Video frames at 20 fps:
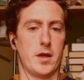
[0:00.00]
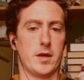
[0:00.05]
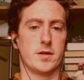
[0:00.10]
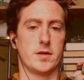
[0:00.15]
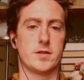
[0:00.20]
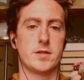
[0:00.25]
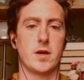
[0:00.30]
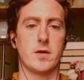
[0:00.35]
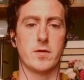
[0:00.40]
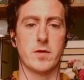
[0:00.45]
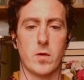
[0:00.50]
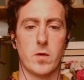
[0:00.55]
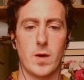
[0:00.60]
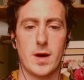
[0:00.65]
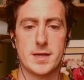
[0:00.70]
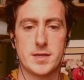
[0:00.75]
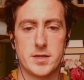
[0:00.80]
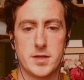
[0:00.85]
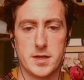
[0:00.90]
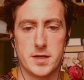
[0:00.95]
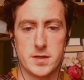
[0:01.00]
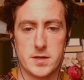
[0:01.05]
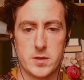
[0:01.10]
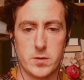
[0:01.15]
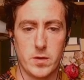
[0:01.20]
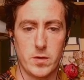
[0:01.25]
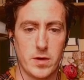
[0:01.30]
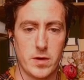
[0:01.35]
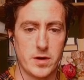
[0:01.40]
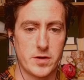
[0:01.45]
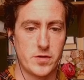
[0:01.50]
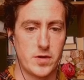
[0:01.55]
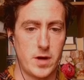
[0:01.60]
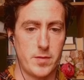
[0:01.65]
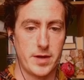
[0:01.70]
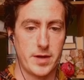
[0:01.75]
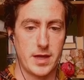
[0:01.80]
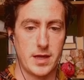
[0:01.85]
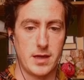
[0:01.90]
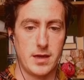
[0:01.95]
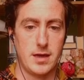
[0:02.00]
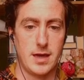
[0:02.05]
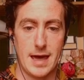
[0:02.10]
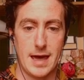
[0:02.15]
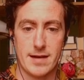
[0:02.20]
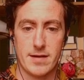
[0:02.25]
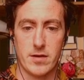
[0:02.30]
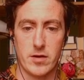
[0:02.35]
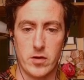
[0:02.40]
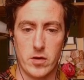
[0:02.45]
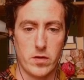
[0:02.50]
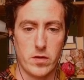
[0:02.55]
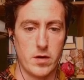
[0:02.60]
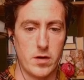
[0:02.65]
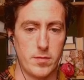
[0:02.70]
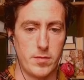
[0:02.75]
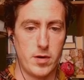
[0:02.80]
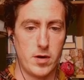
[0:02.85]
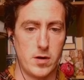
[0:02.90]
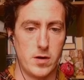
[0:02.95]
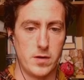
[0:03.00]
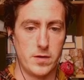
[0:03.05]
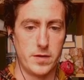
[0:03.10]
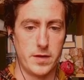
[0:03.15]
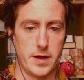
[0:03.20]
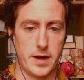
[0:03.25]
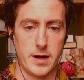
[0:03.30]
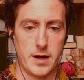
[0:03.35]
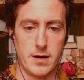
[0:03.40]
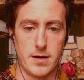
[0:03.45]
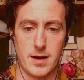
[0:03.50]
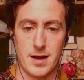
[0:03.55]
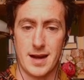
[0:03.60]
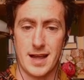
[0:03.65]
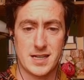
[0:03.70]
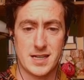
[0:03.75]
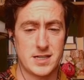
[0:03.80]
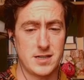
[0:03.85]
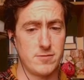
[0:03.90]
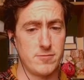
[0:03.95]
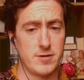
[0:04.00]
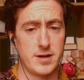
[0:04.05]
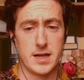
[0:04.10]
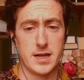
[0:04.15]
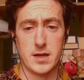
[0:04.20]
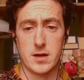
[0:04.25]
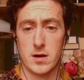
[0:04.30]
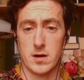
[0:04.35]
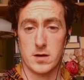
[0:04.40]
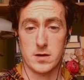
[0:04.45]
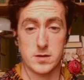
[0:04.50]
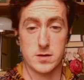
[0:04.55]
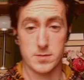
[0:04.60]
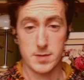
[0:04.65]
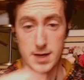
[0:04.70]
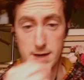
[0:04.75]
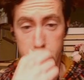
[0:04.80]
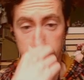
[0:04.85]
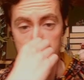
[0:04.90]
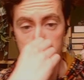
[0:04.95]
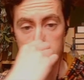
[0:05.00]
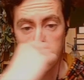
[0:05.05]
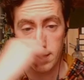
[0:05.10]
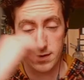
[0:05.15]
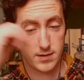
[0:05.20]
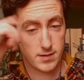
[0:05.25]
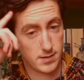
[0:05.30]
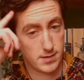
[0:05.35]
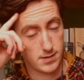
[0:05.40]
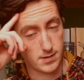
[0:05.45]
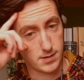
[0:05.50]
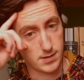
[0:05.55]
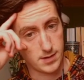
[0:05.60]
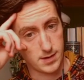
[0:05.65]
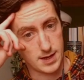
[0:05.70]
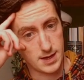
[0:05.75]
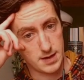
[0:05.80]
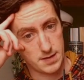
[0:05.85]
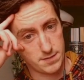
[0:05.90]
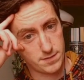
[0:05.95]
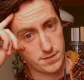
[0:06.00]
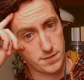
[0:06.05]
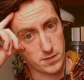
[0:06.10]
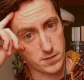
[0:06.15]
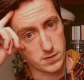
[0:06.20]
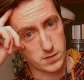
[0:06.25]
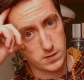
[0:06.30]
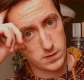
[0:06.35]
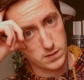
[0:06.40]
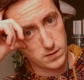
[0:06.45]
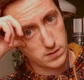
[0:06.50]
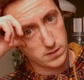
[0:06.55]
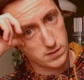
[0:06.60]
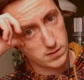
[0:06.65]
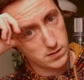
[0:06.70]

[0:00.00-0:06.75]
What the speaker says: So the question is, do we want to drop yet another pawn there and actually really cause some havoc on that front?